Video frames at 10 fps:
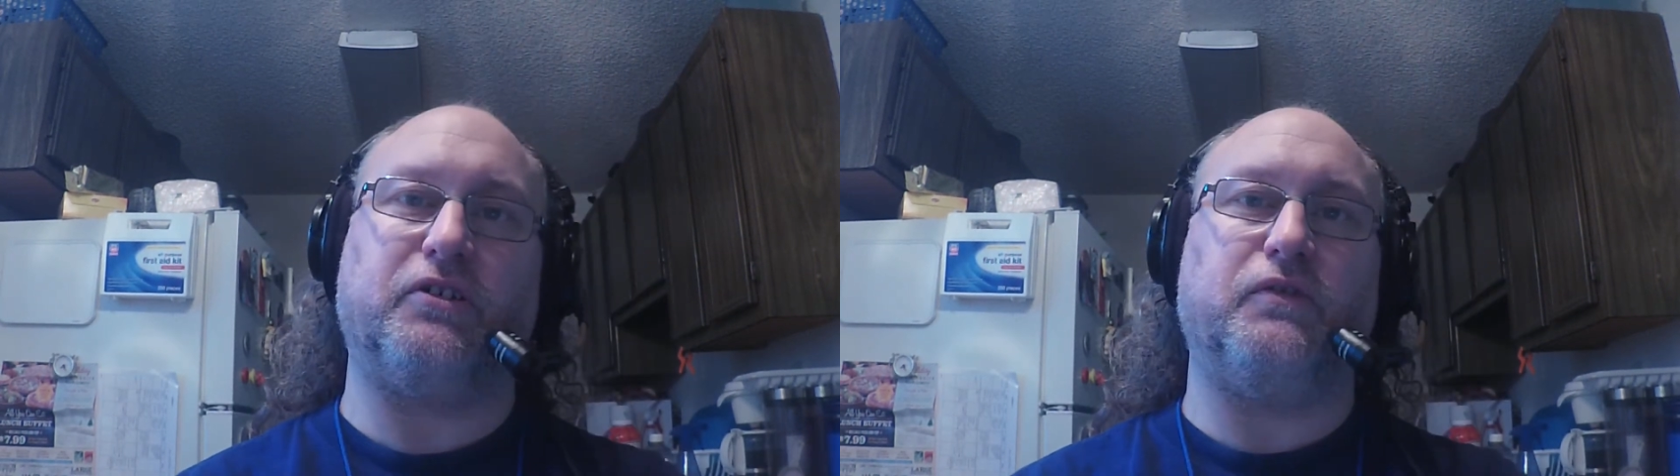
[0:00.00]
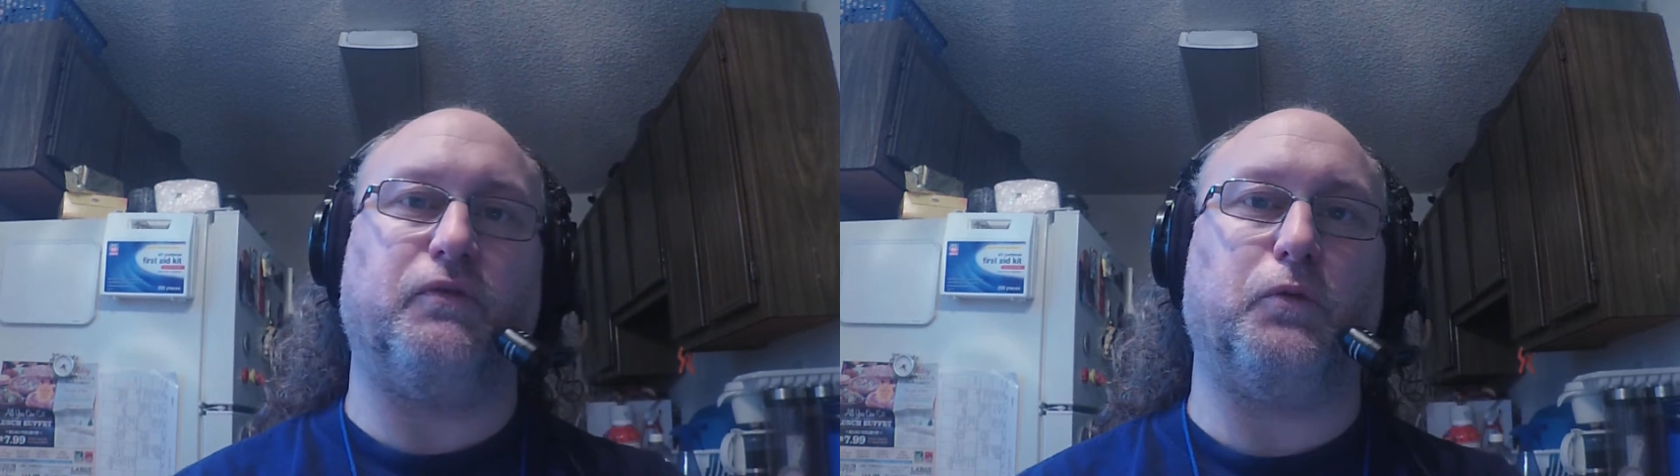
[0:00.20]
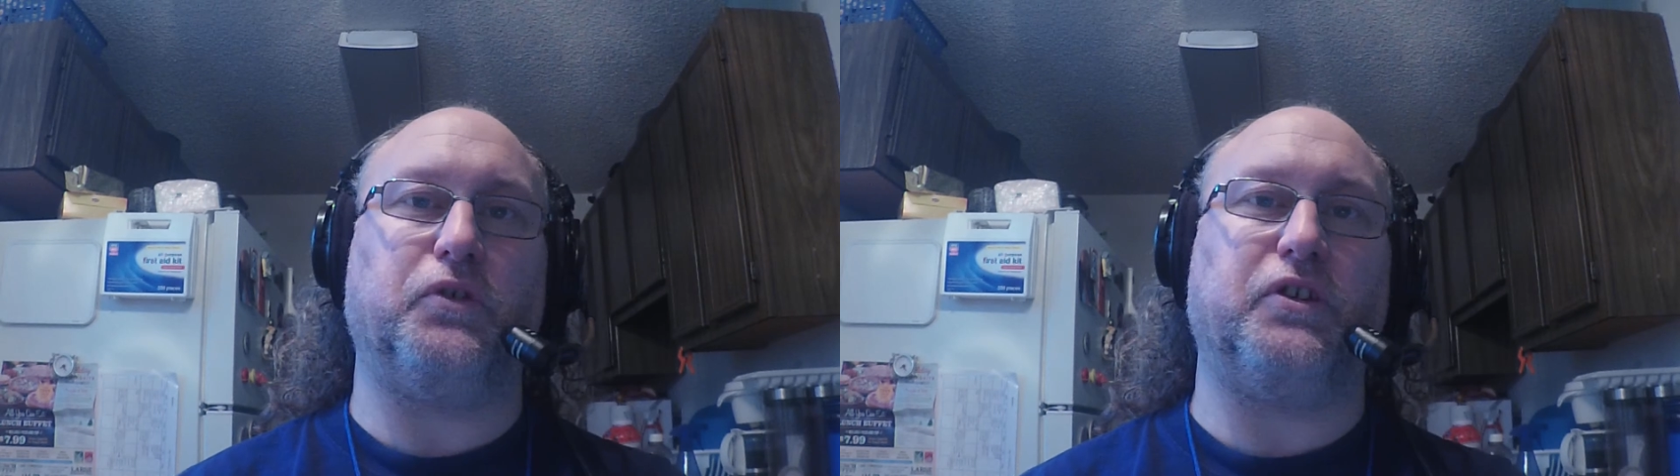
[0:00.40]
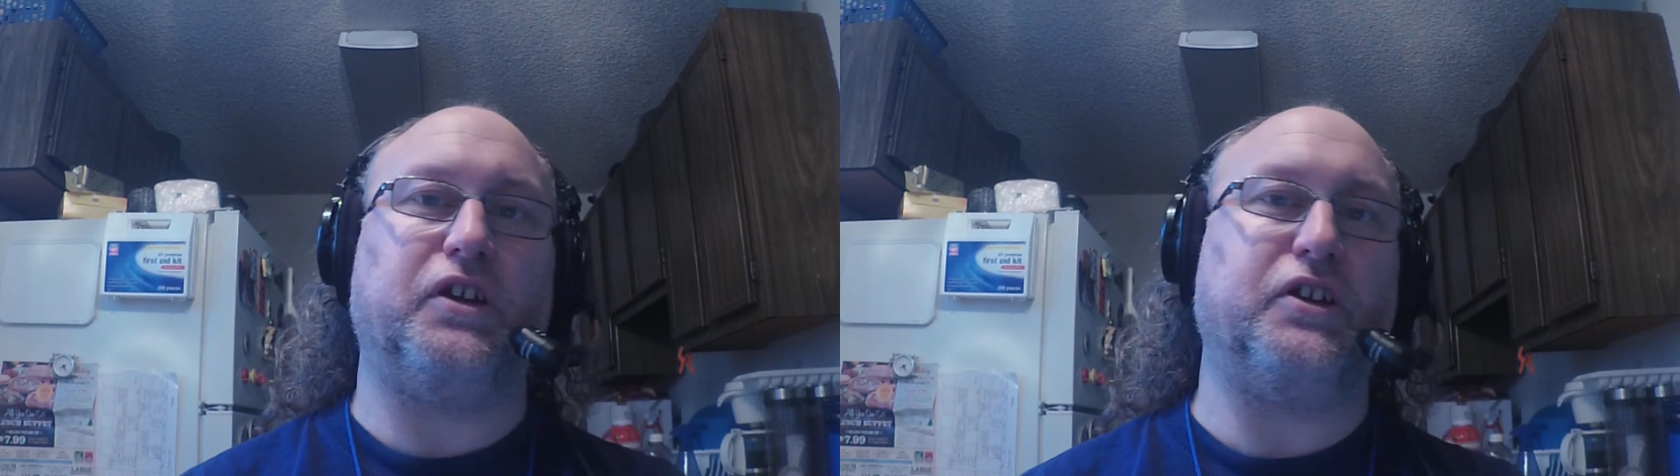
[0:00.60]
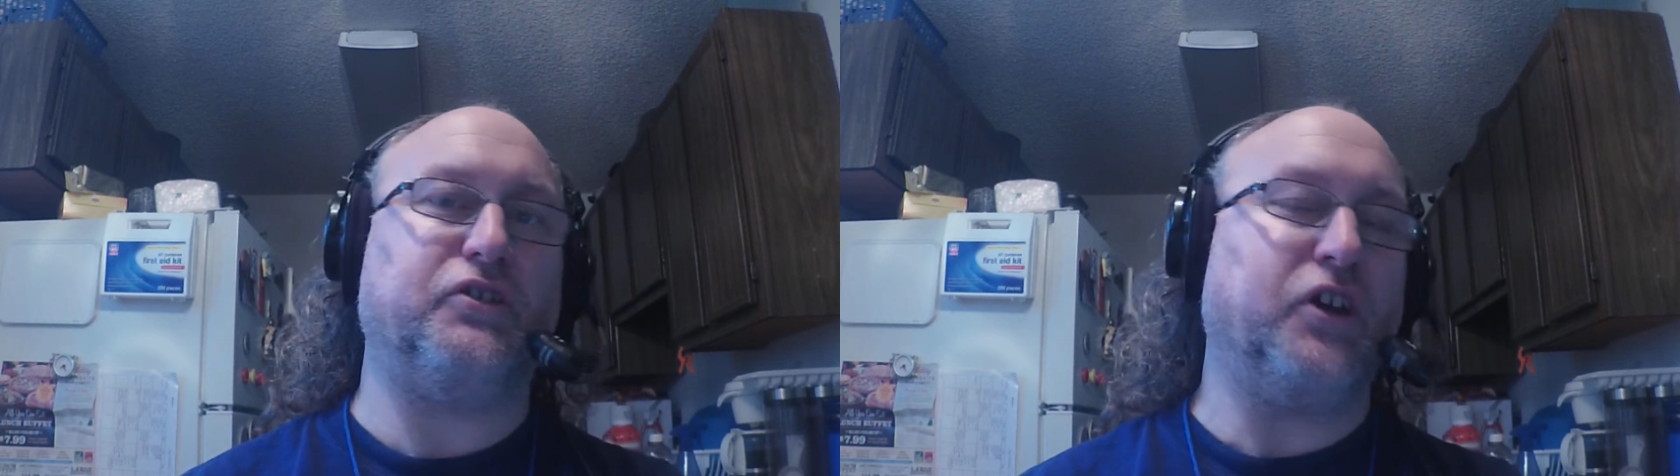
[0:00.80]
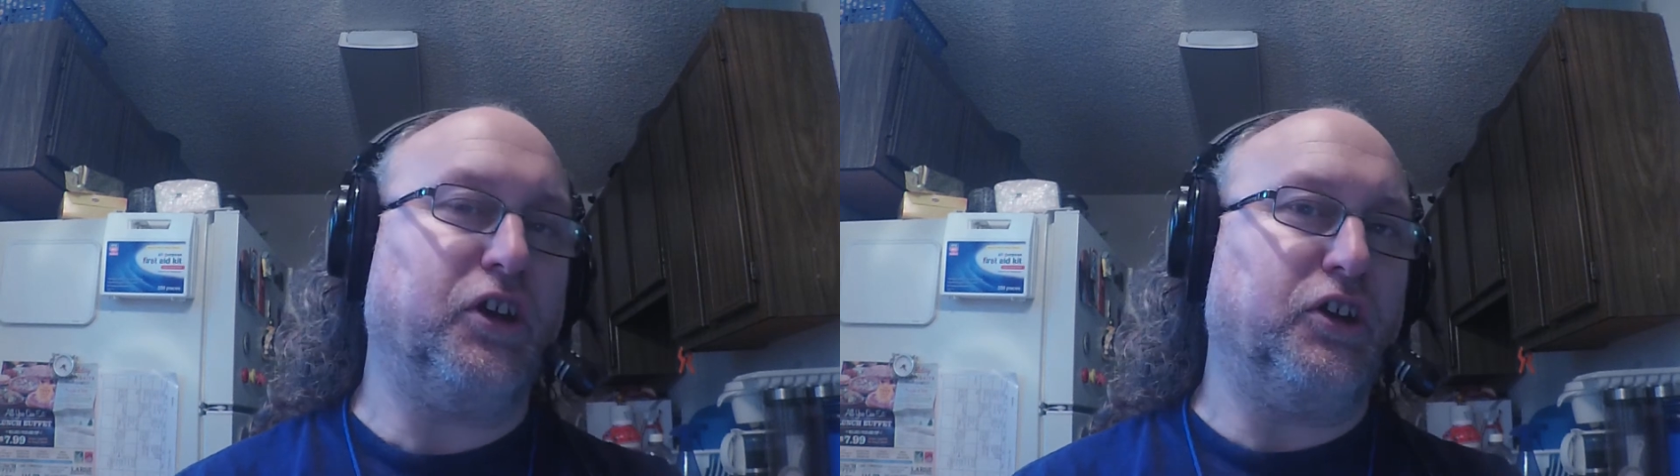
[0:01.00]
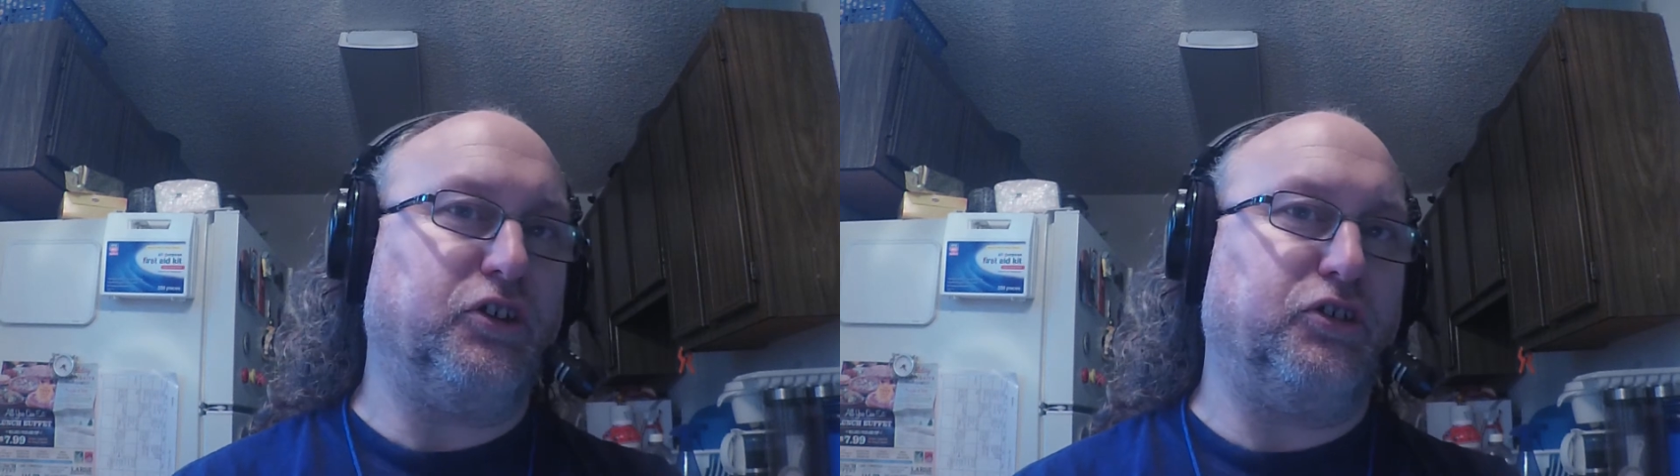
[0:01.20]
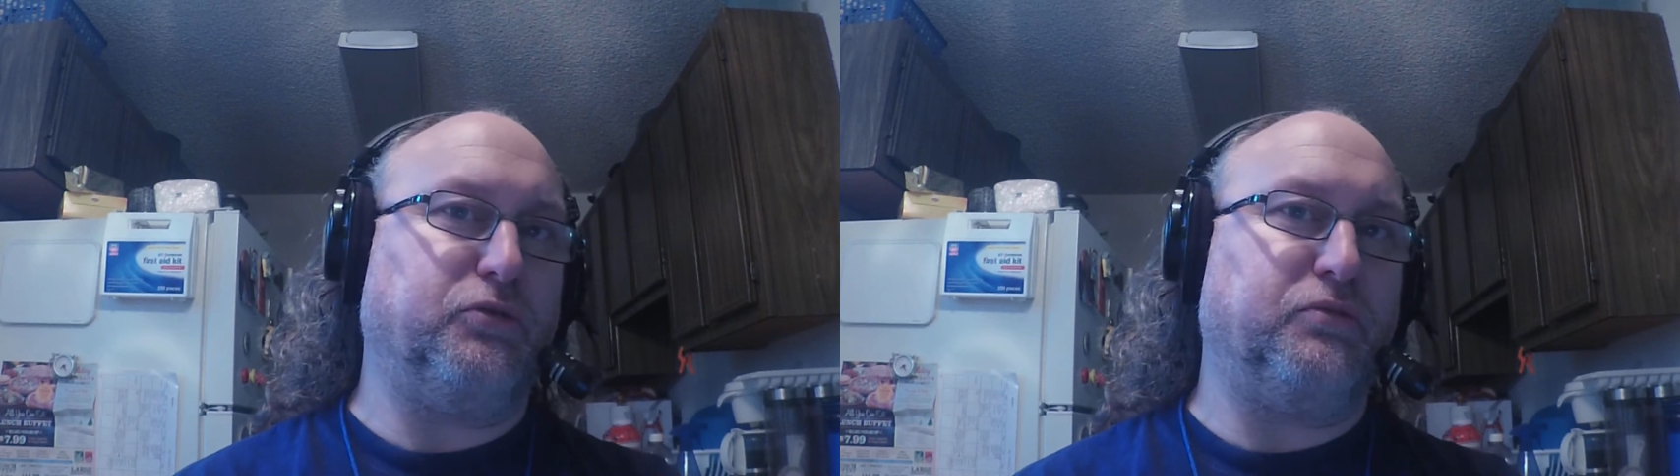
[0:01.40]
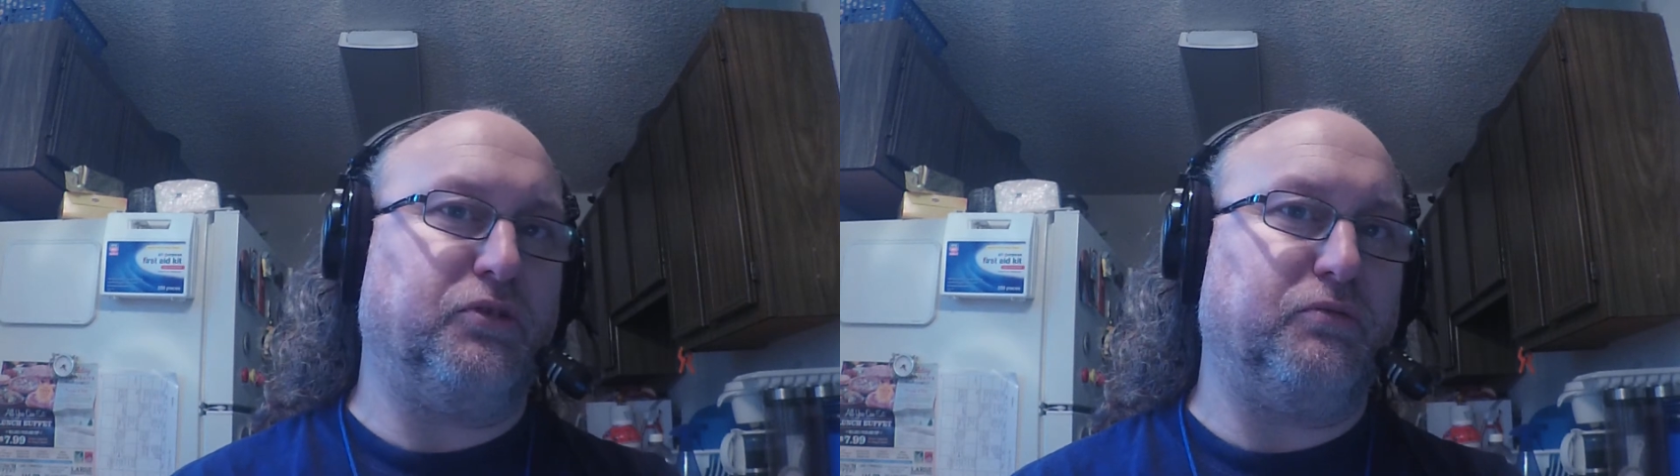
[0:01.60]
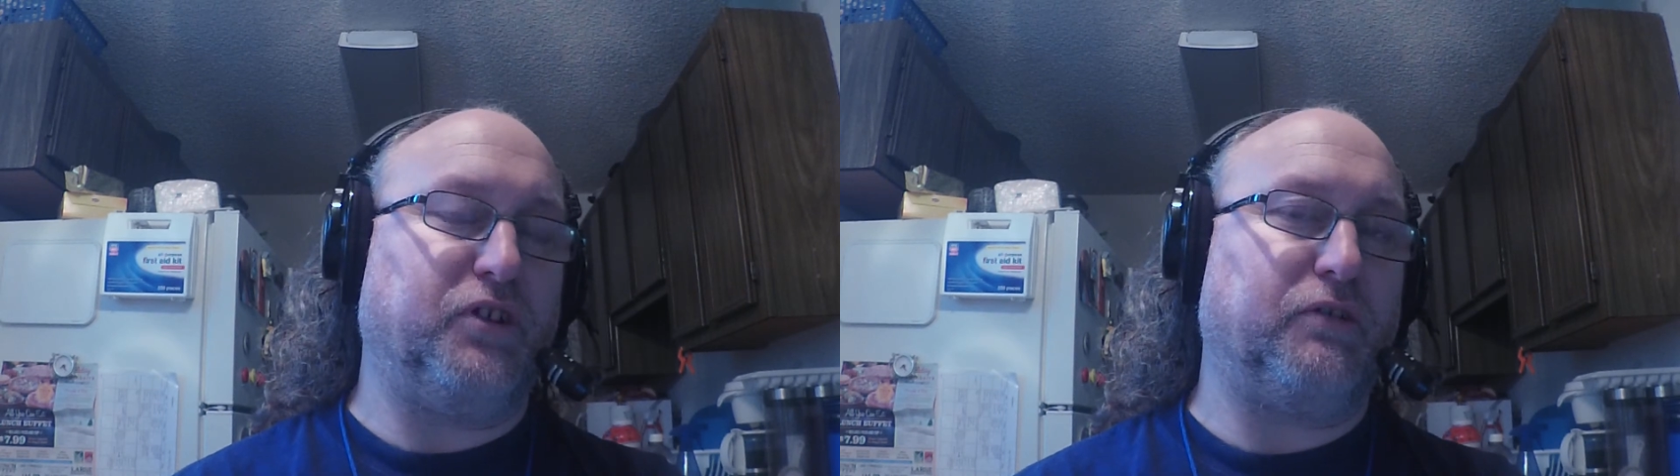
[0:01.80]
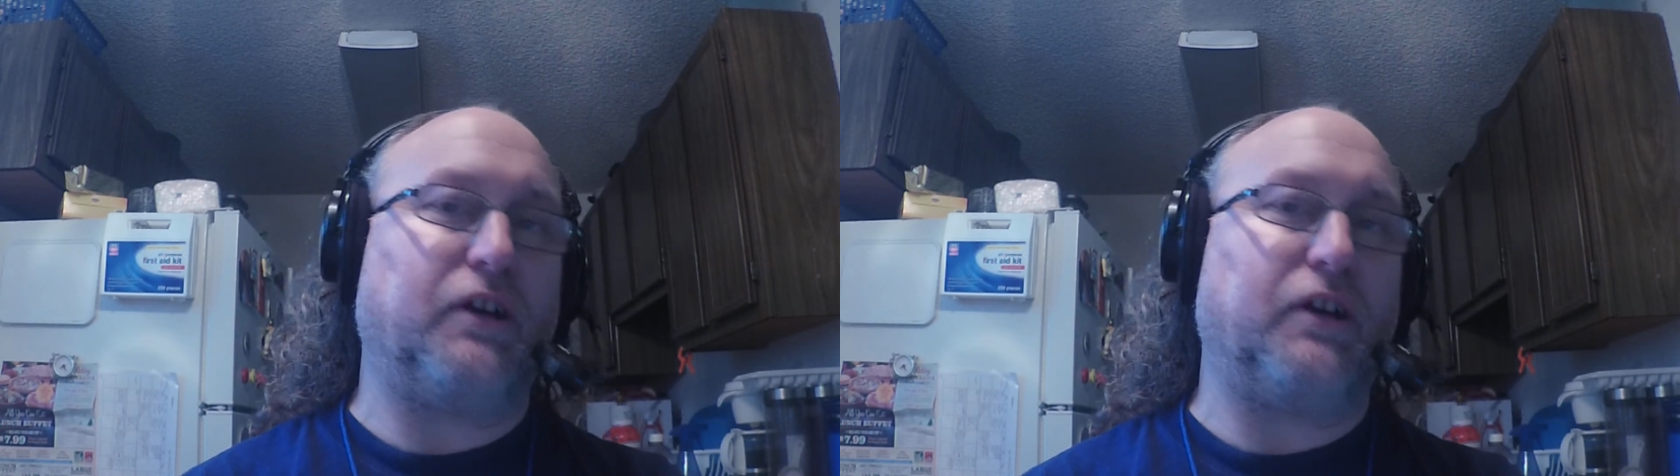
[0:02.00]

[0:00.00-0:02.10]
248 YouTube channel.